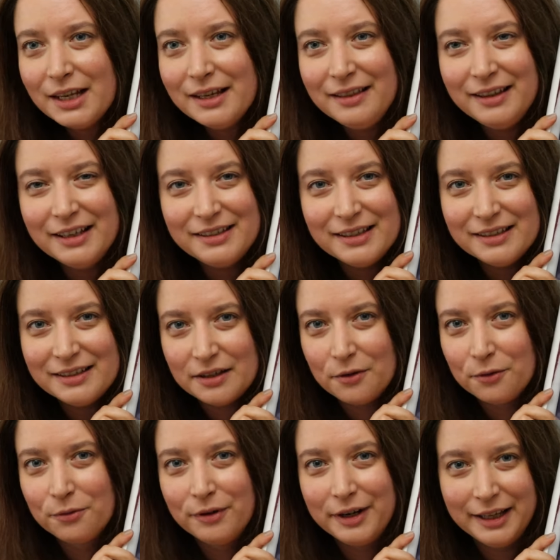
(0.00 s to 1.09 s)
This is
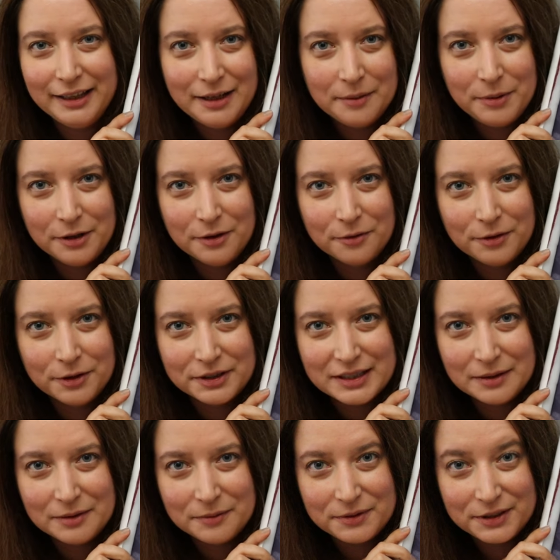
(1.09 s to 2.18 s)
really beautiful
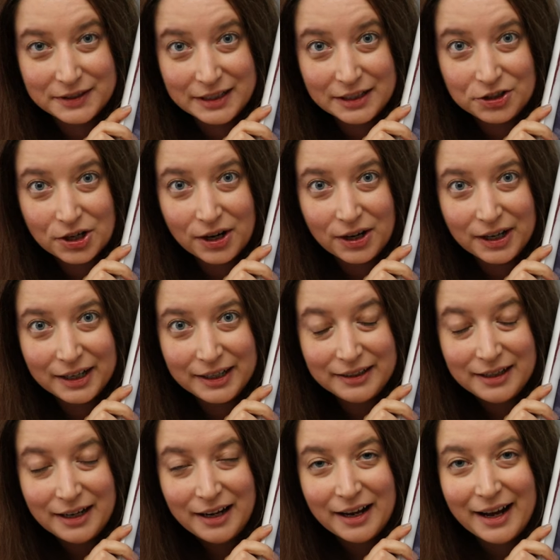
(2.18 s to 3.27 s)
to stitch
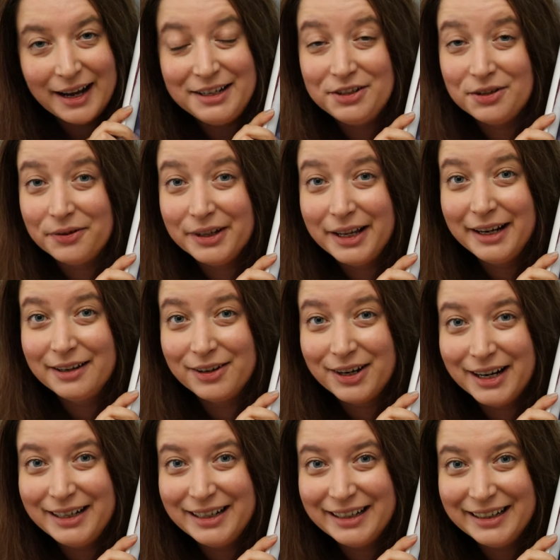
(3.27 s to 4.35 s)
on. I don't like
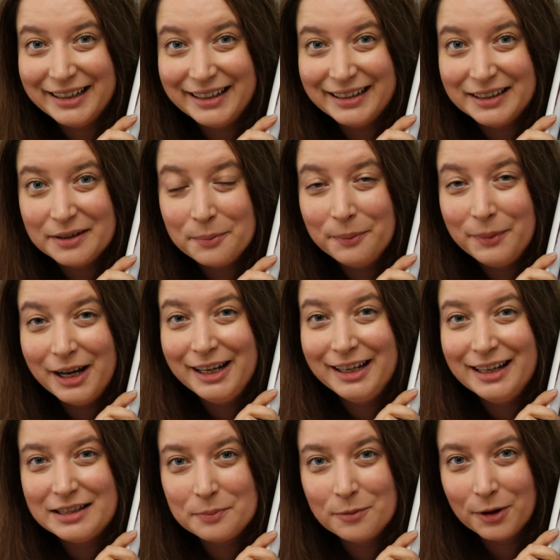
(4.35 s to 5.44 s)
Krynek, but
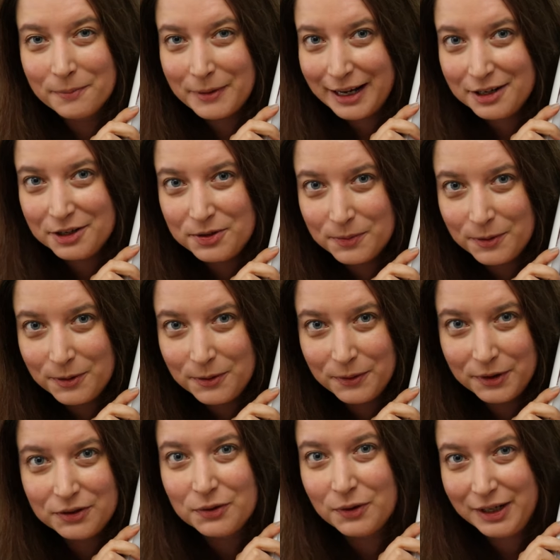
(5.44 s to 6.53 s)
it's more manageable
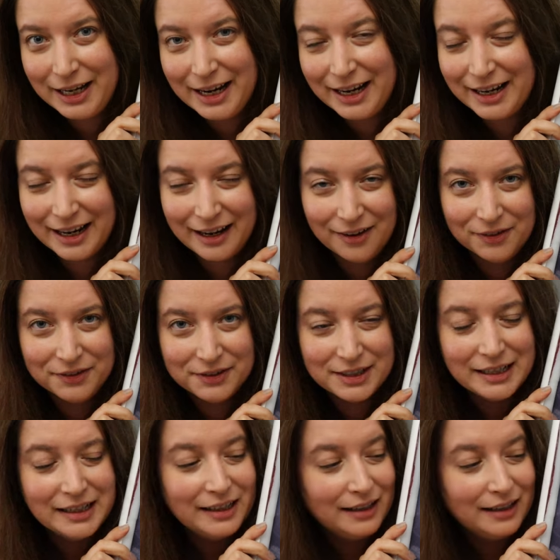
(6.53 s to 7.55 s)
with 28 count.